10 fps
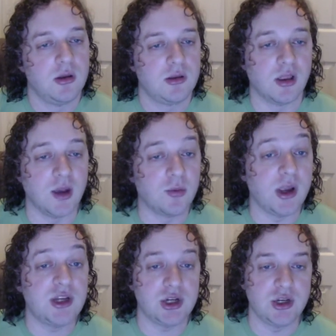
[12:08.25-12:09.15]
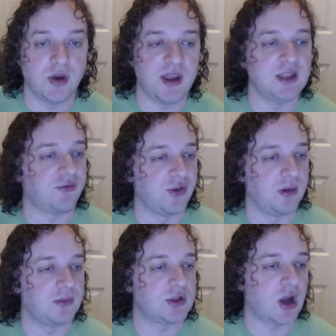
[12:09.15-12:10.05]
The Liberation Domain's
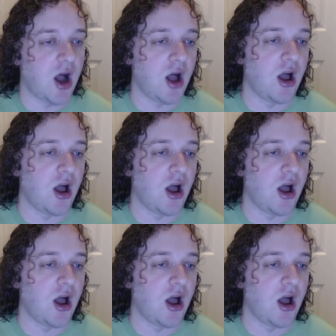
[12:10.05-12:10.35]
Freedom's Call